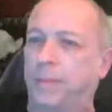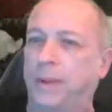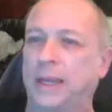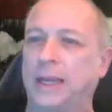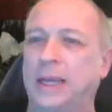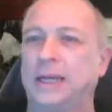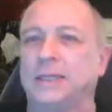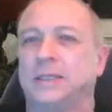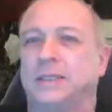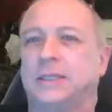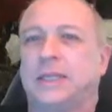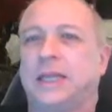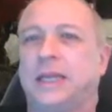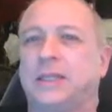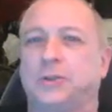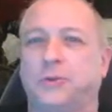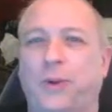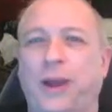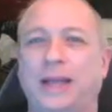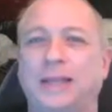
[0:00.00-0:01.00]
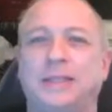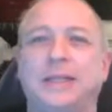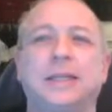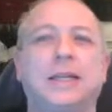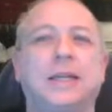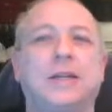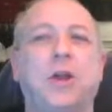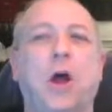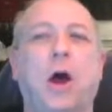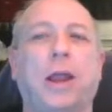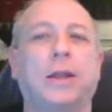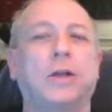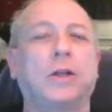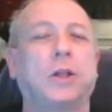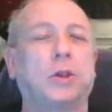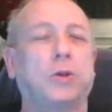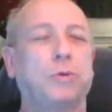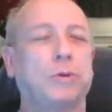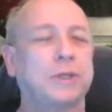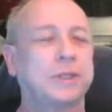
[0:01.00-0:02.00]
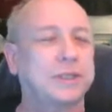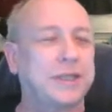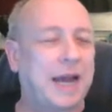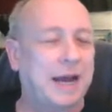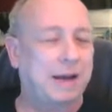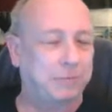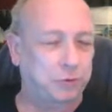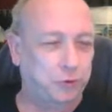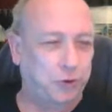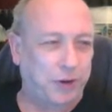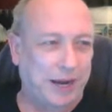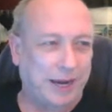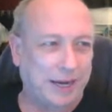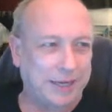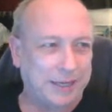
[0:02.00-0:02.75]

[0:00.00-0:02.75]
is the director did not include a soundtrack.